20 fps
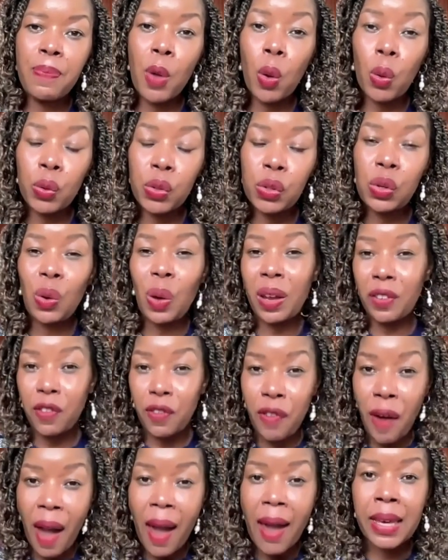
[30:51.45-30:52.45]
also
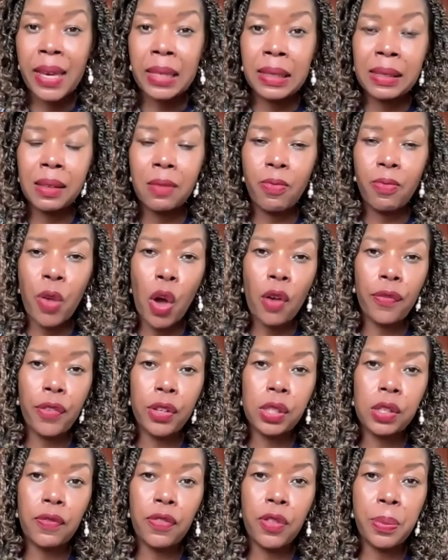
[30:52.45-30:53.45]
advise the
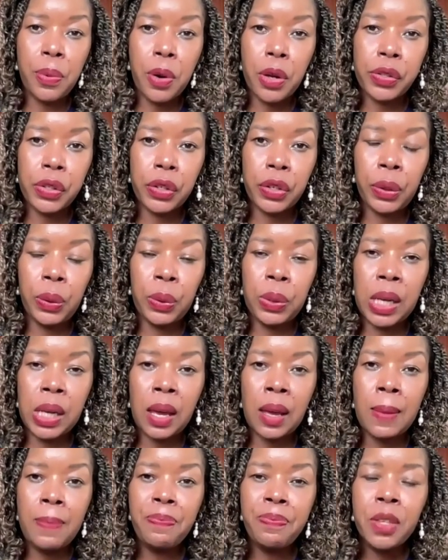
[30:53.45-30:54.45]
Office of the
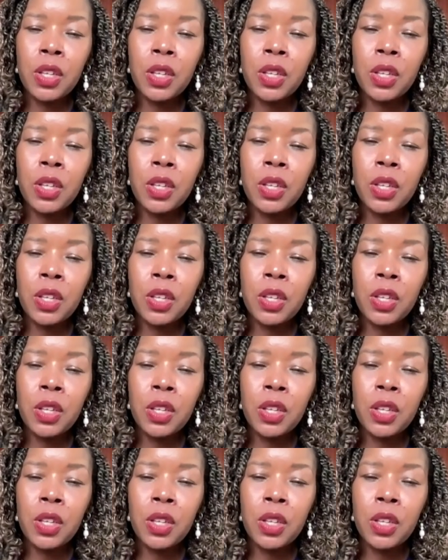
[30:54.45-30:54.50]
Prosecutor.